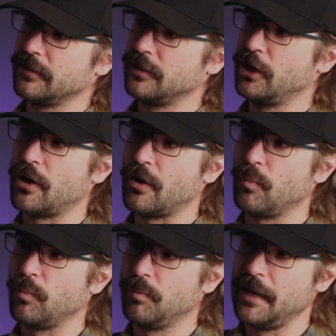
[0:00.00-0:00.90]
you know,
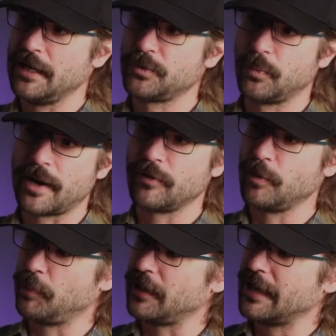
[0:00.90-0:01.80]
it's whatever,
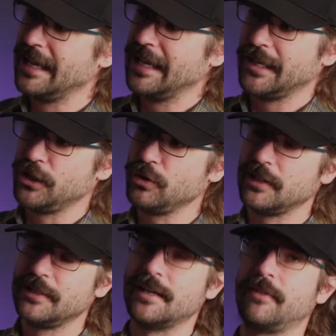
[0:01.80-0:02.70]
but you
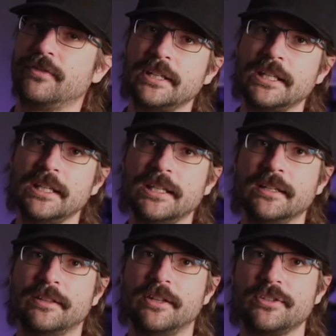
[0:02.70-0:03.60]
could definitely,
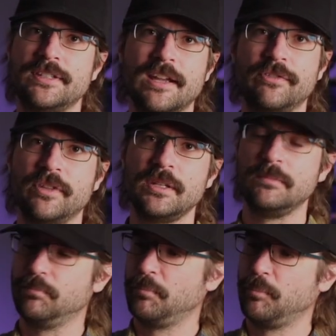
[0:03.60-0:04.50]
there's definitely
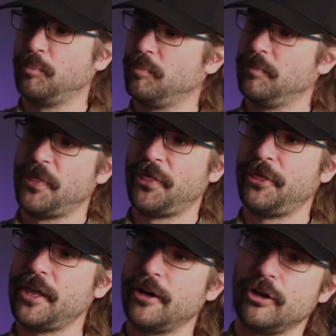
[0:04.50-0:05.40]

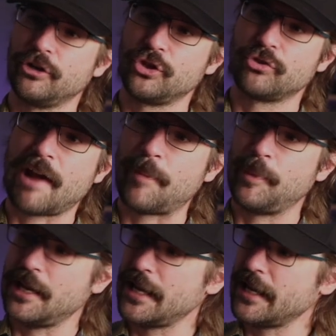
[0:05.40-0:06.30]
thinner
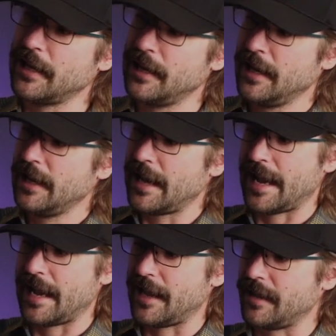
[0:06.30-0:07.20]
strapping
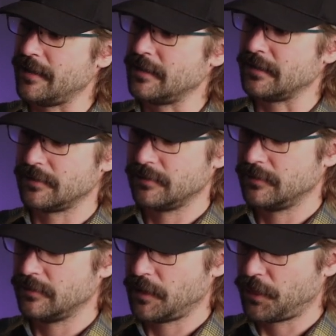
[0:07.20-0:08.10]
and
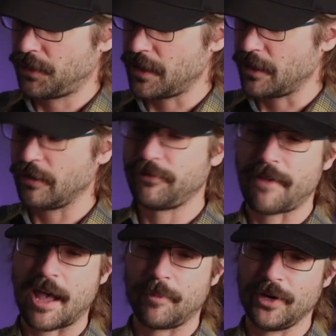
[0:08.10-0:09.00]
thinner
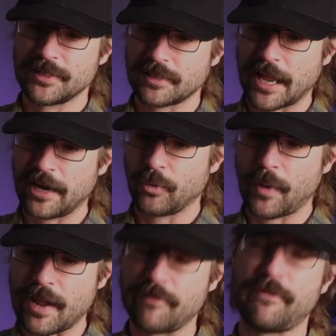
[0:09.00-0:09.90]
fabrics, lighter
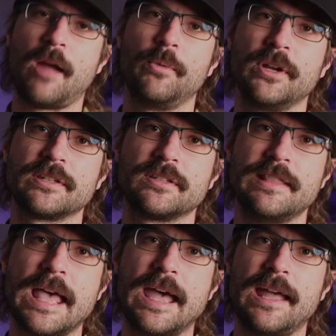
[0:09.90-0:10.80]
weight fabrics
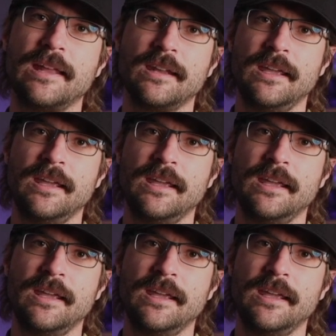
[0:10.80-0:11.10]
that